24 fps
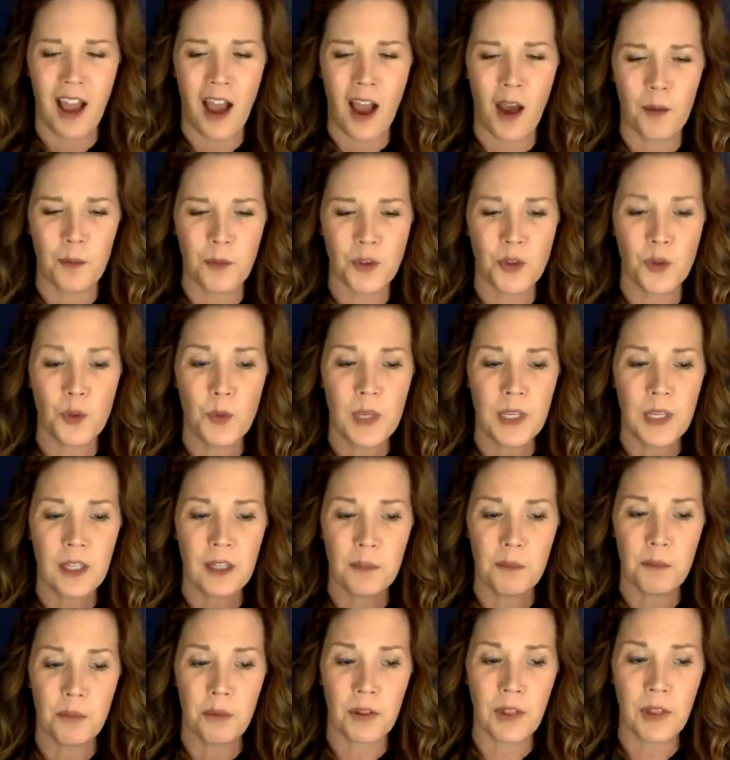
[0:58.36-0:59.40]
so we
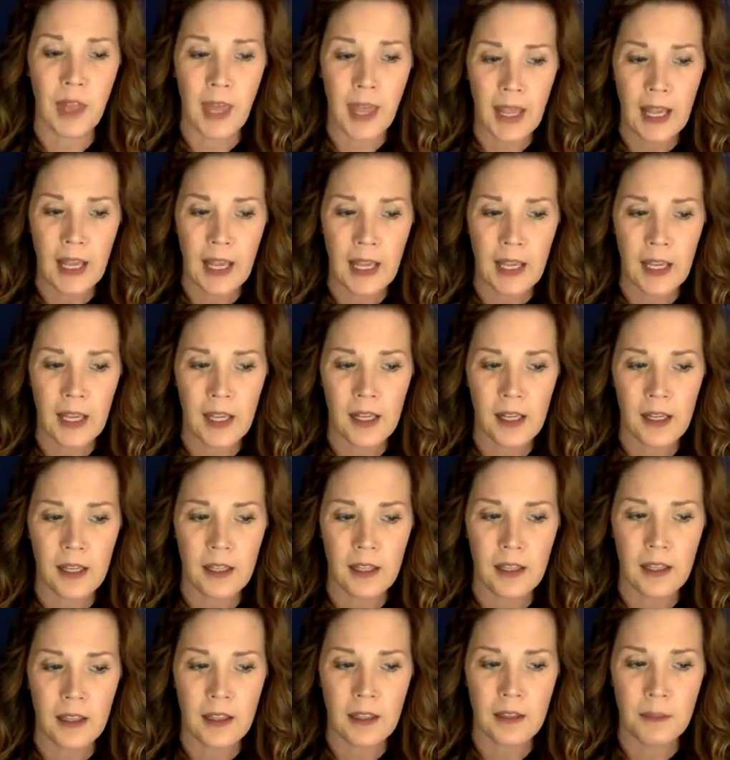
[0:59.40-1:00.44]
could play
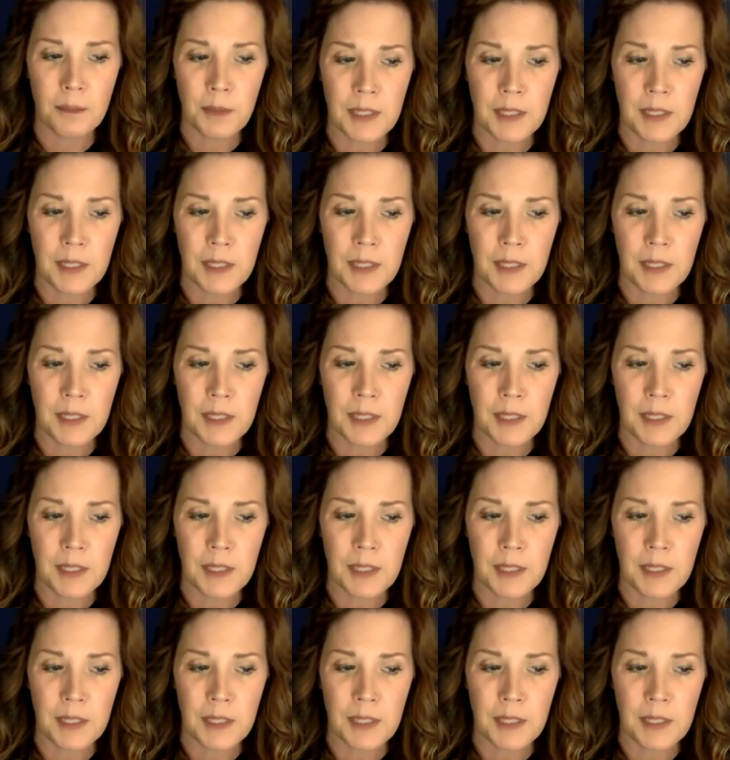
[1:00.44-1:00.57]
the